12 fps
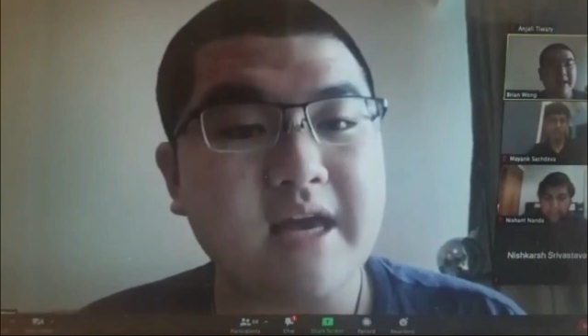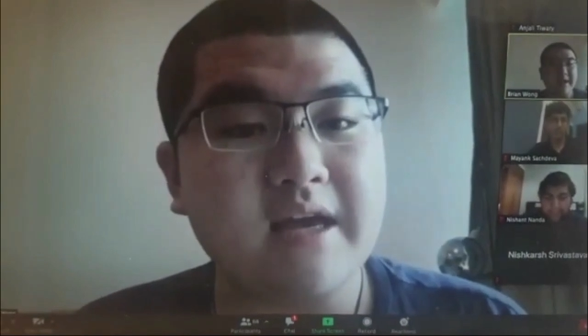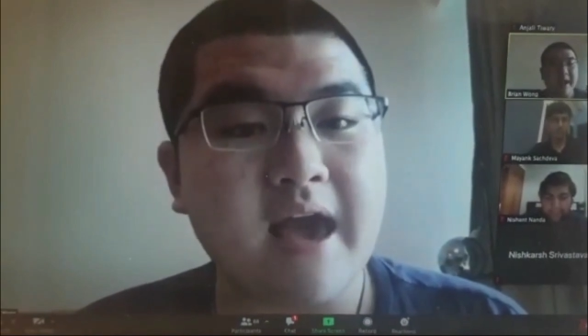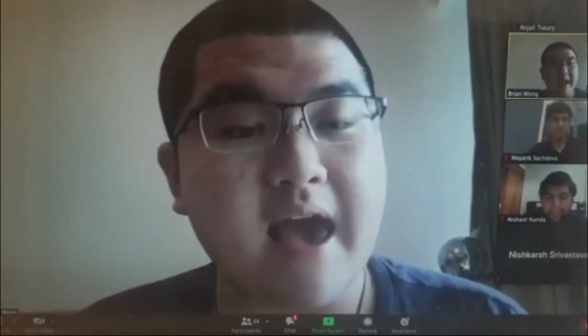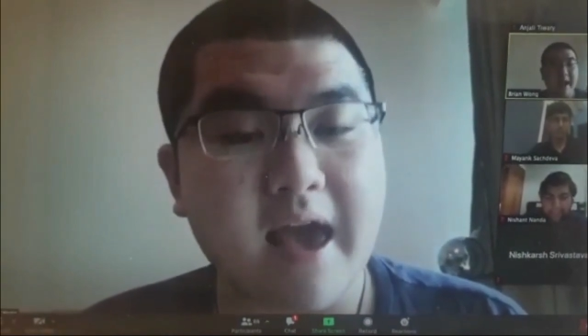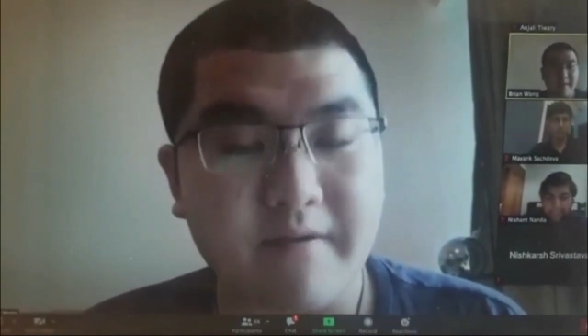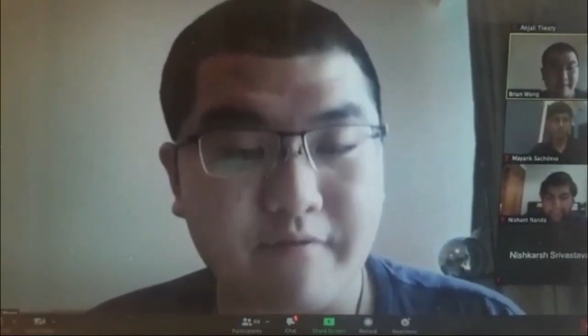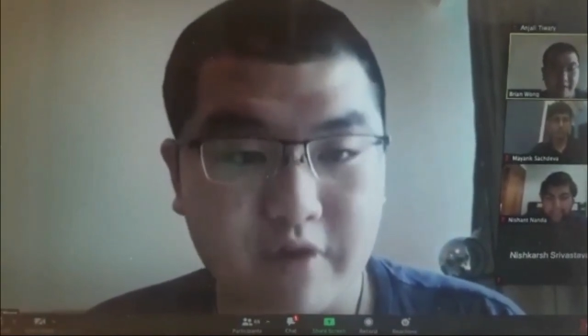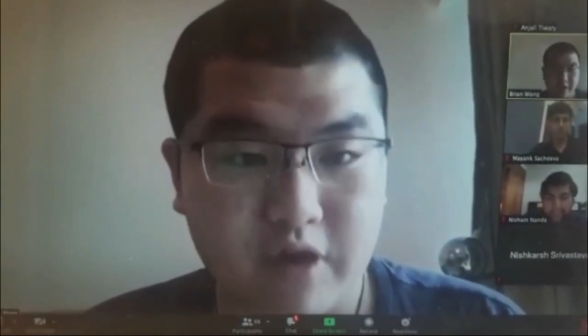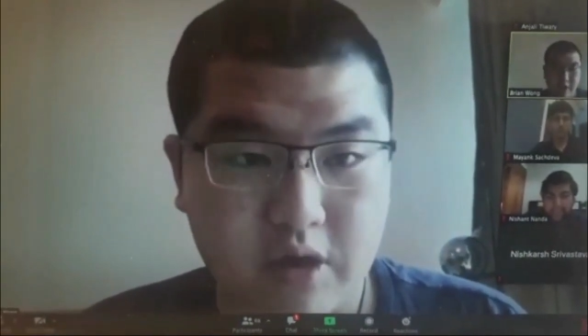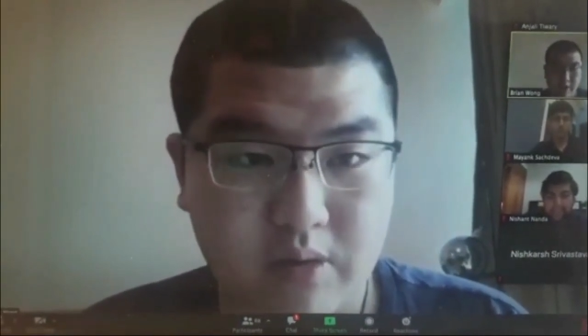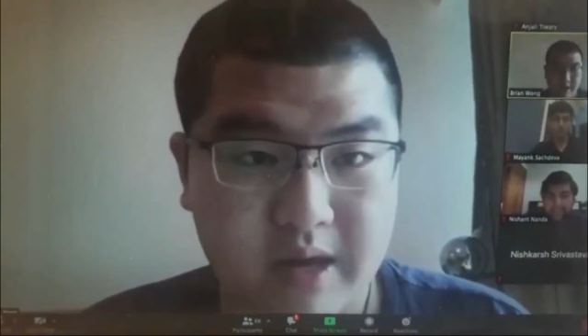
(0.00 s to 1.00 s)
care for
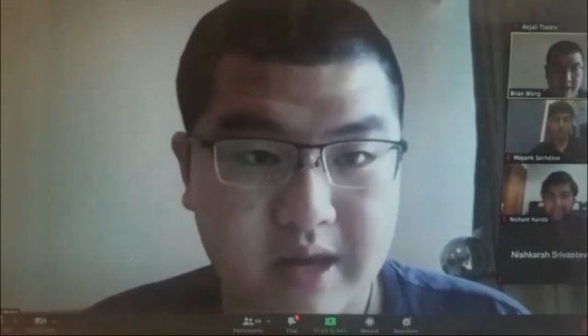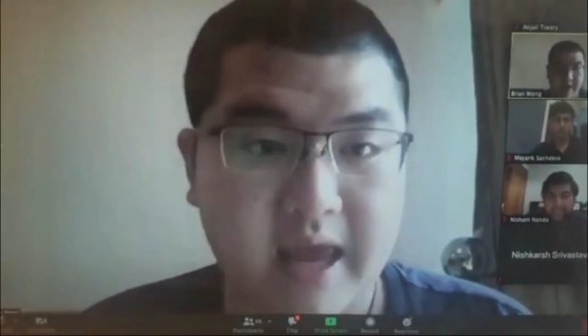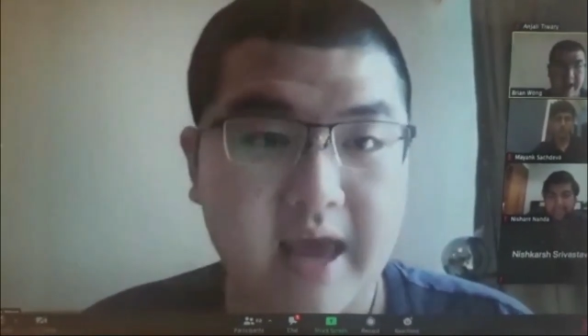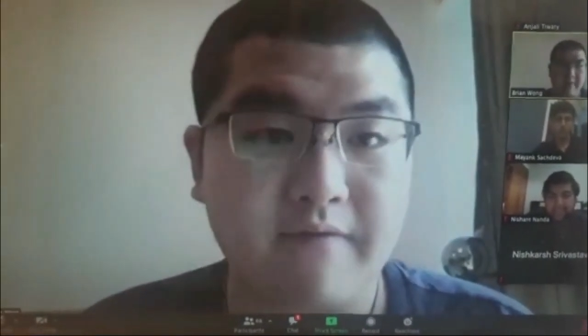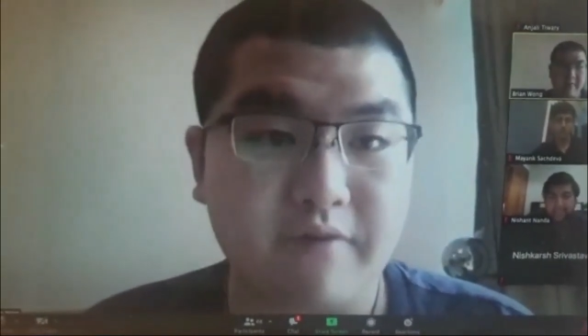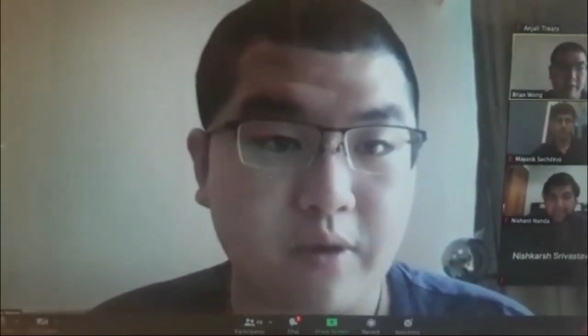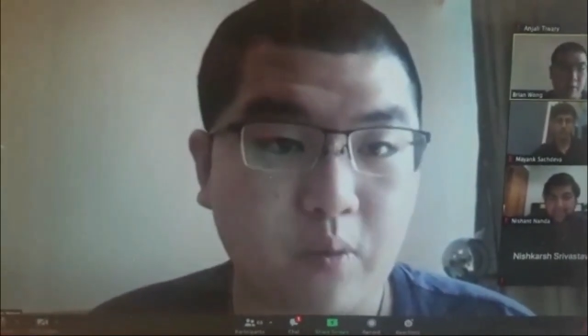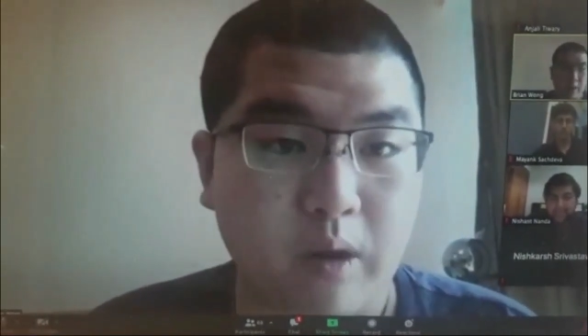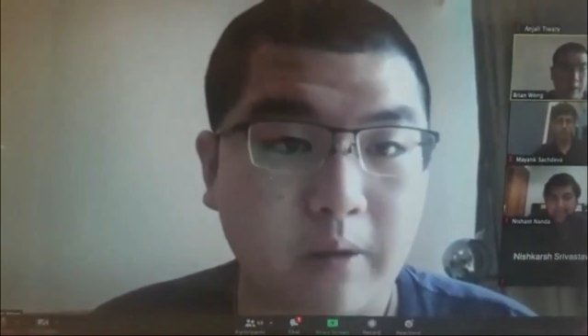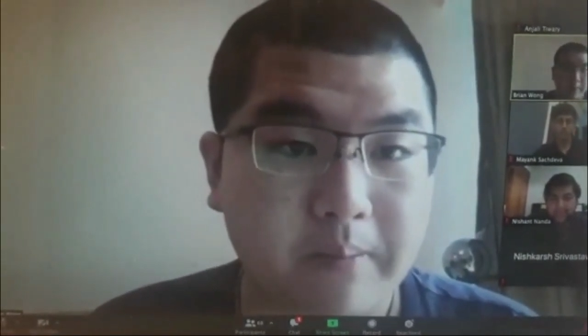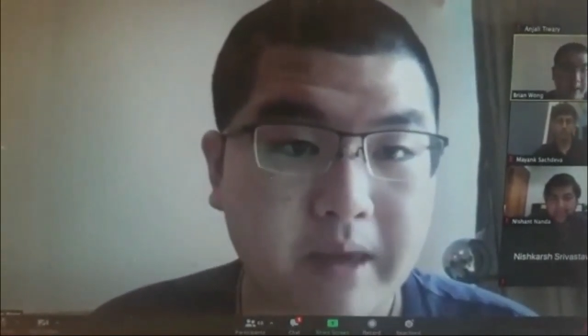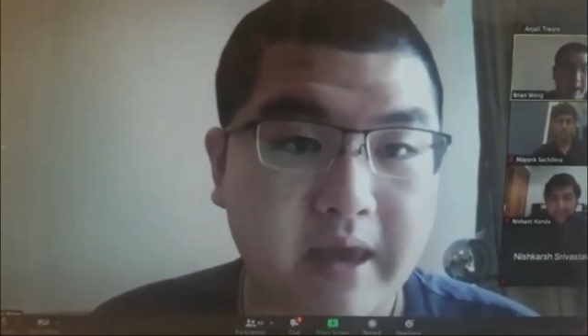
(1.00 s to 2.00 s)
you and care for your
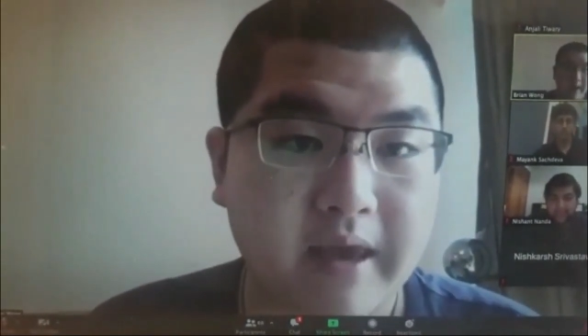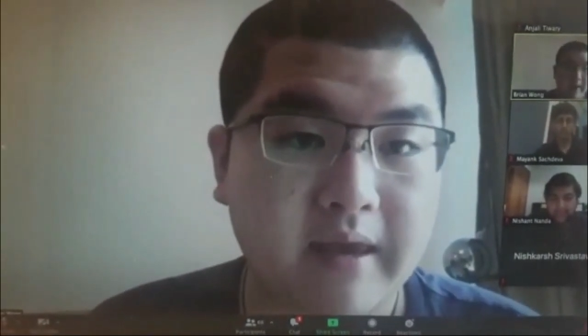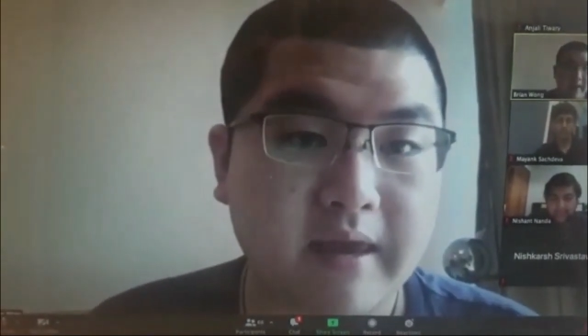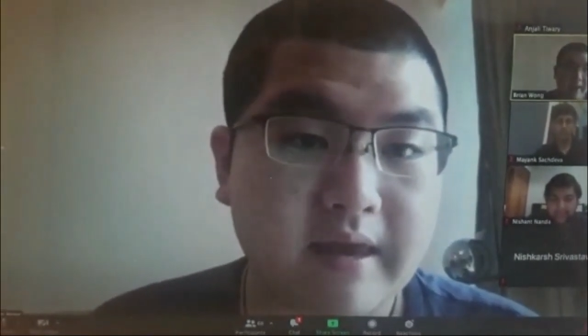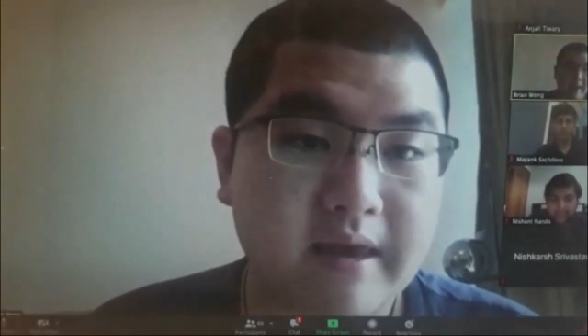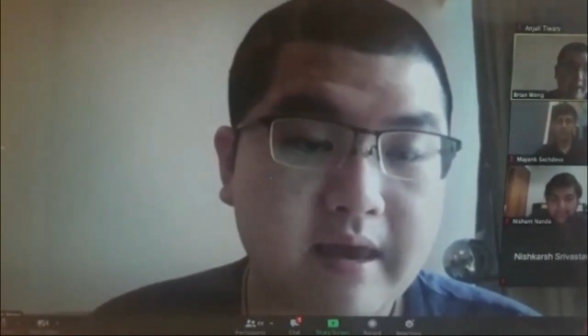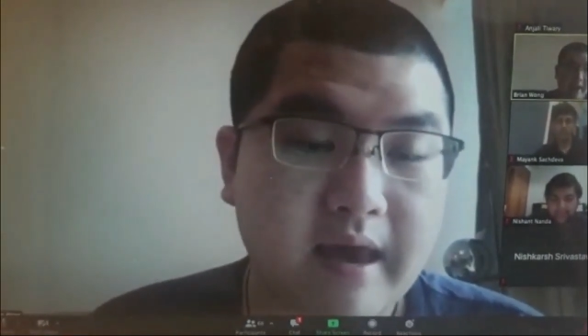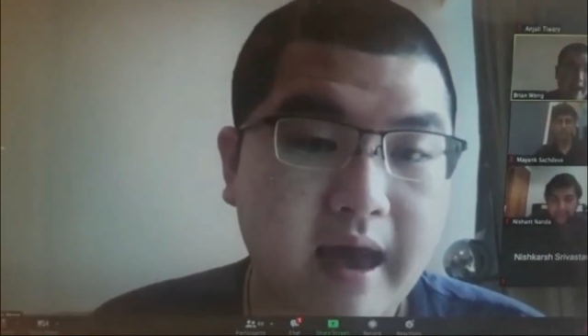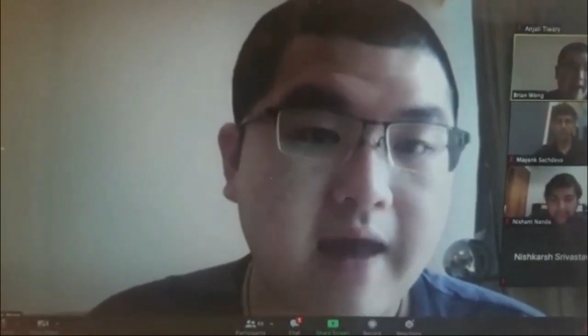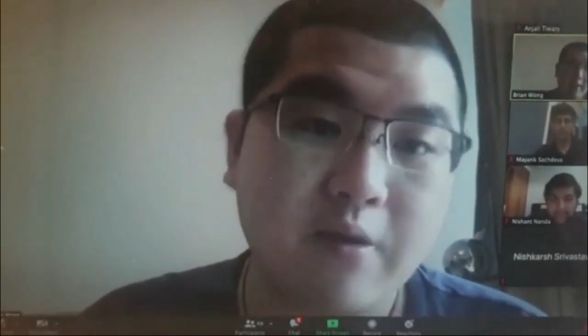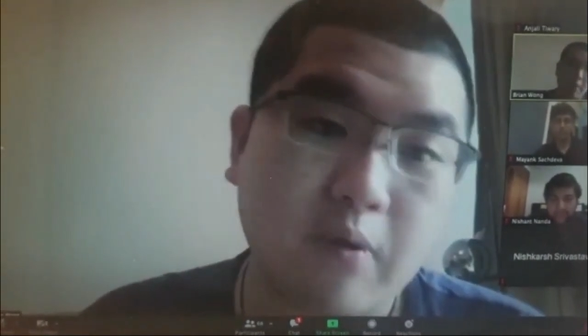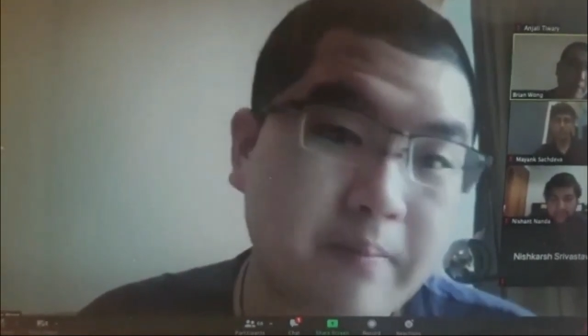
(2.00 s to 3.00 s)
well-being
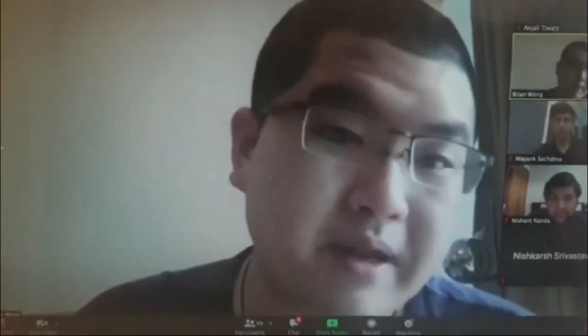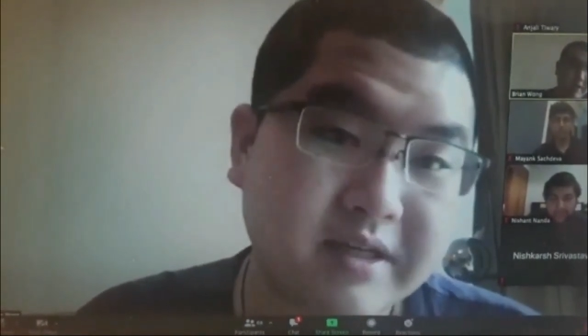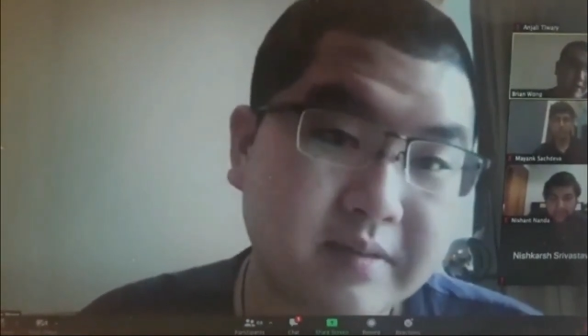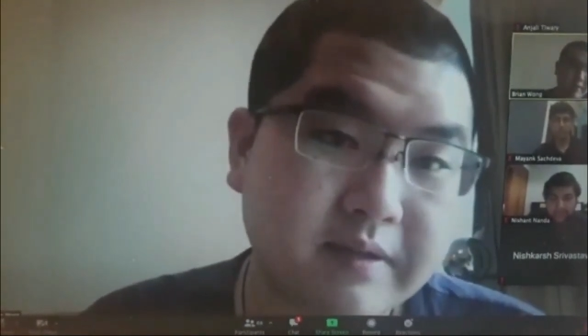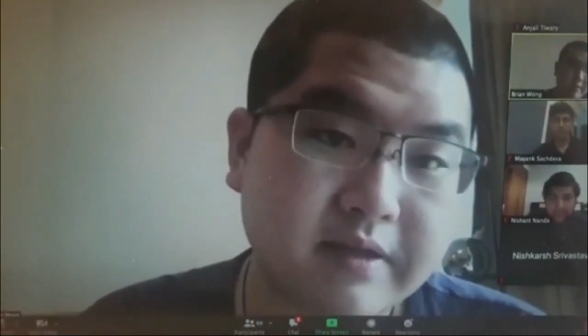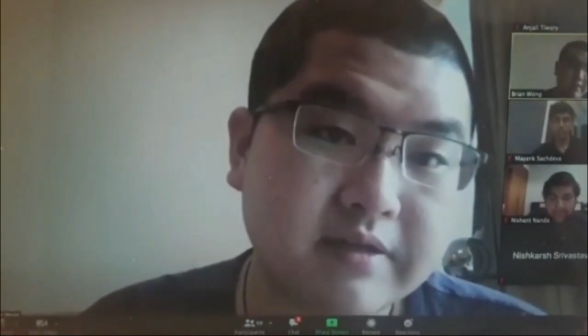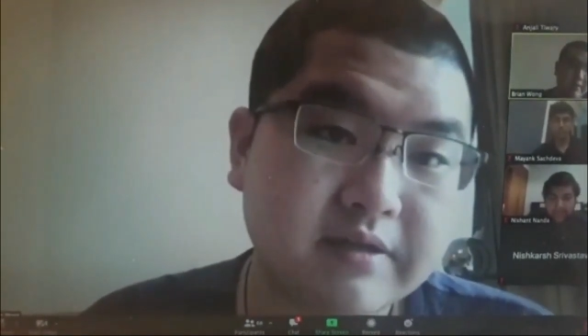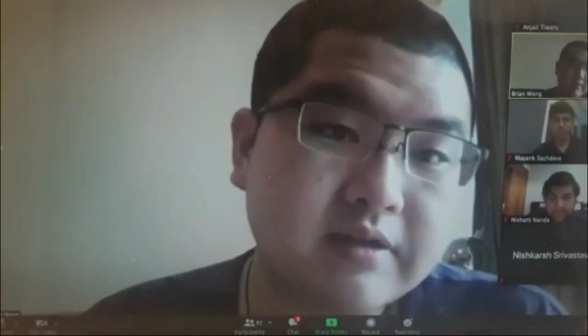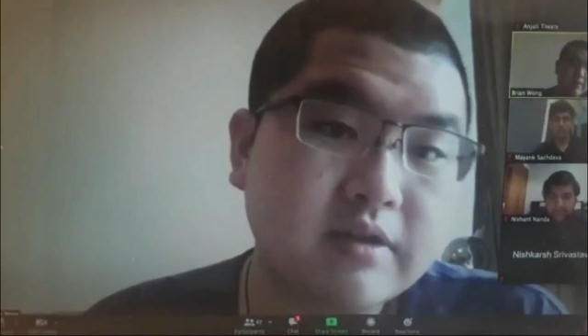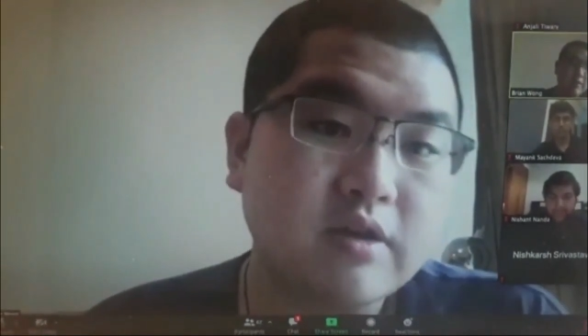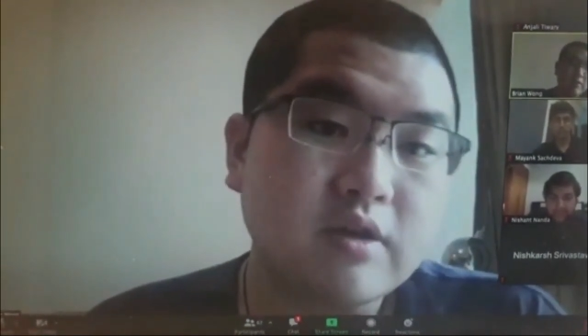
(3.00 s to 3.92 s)
and your betterment.